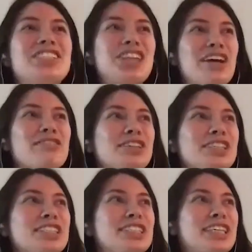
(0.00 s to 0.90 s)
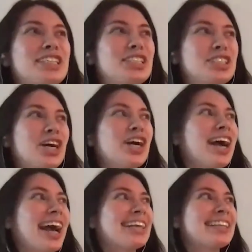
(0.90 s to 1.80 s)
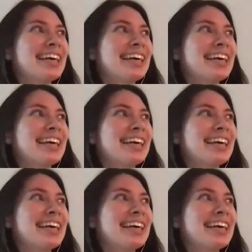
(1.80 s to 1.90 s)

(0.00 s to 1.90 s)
Jennifer's shirt had